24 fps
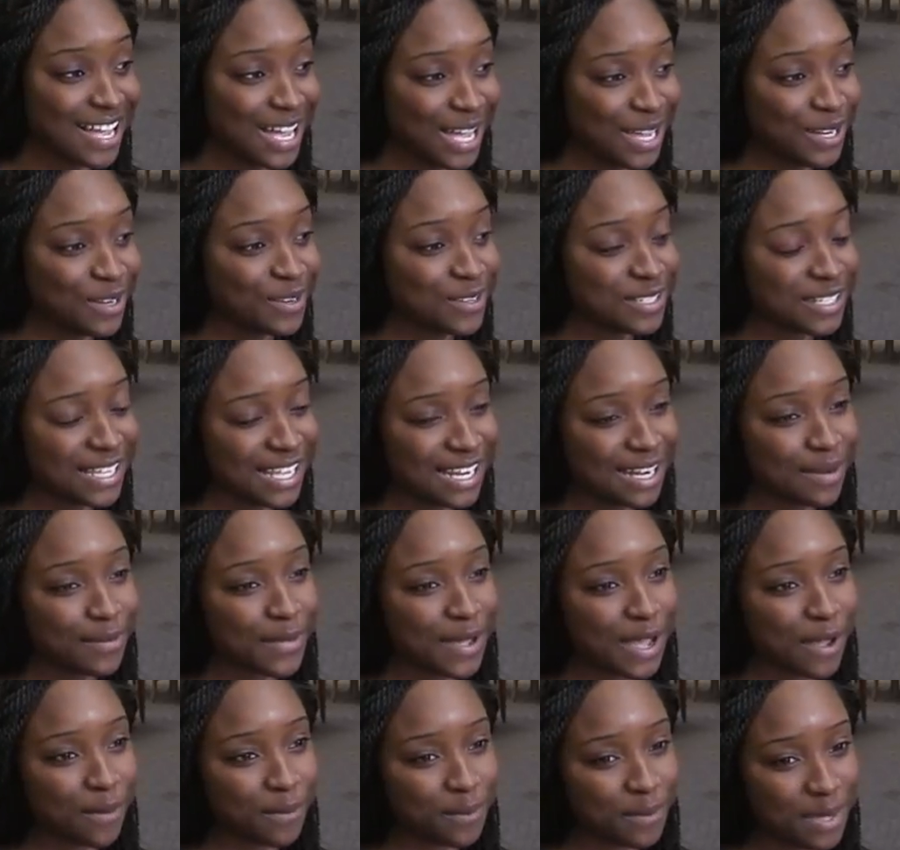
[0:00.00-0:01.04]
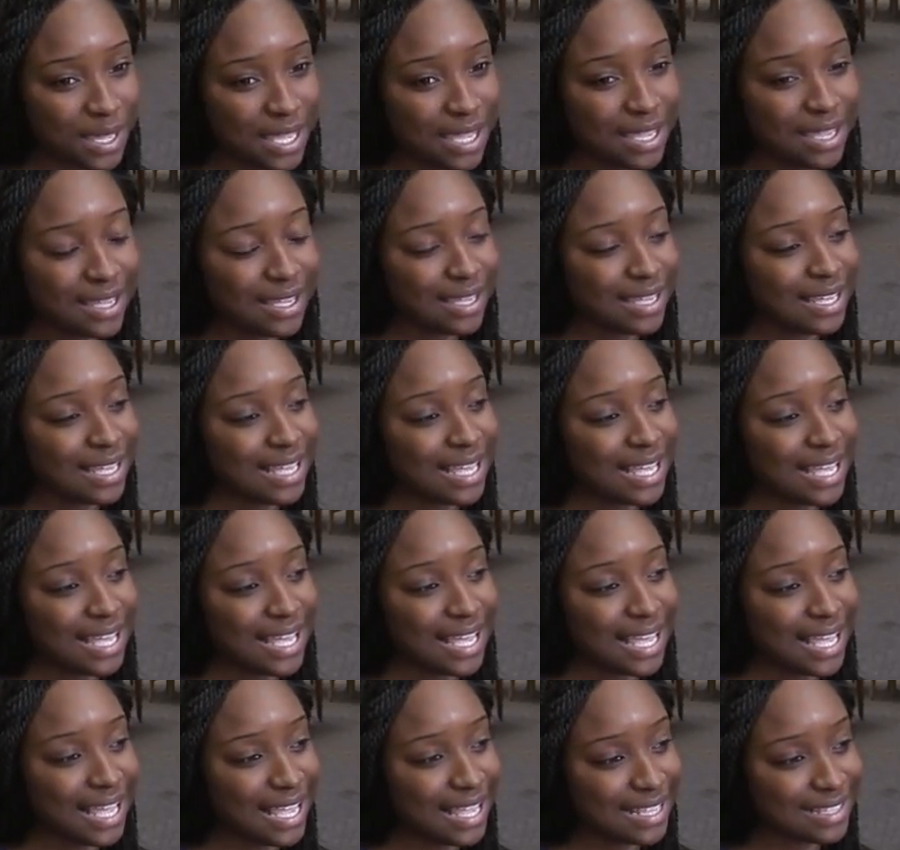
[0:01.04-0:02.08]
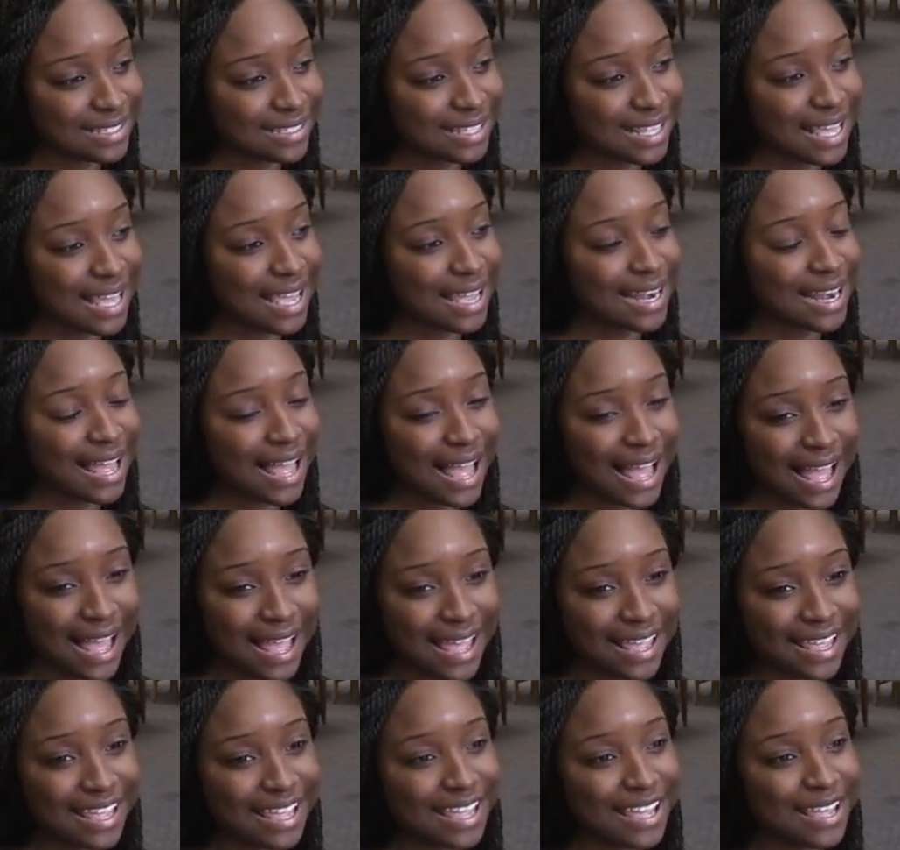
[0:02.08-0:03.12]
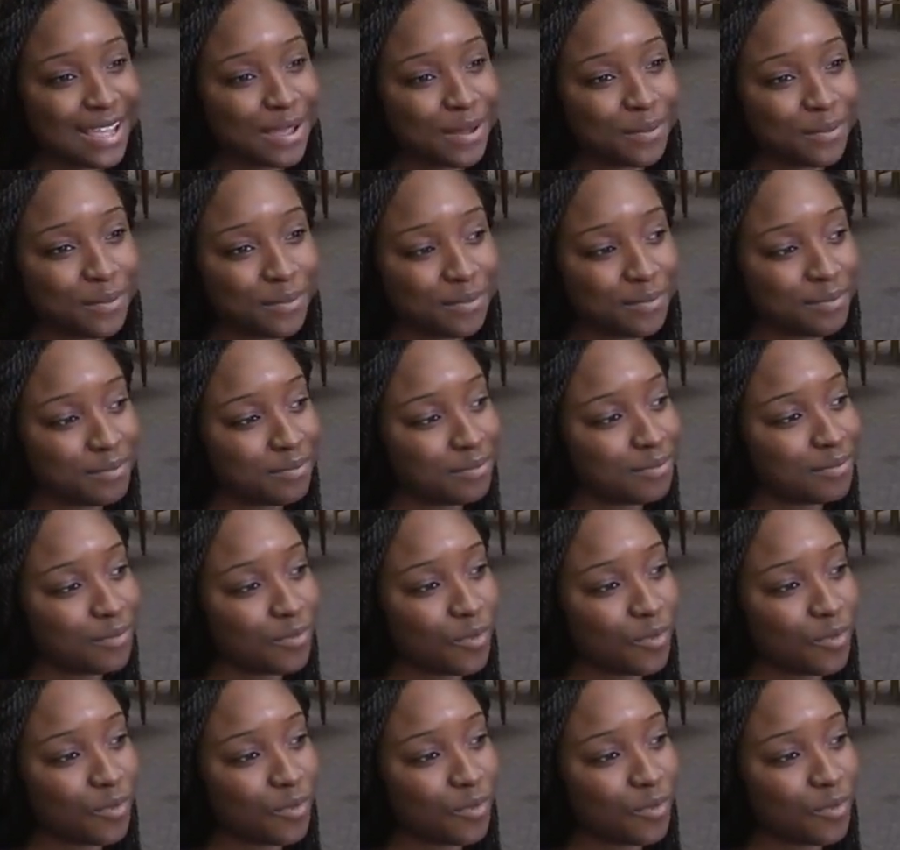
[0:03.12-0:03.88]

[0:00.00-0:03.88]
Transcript: understand about me is that I am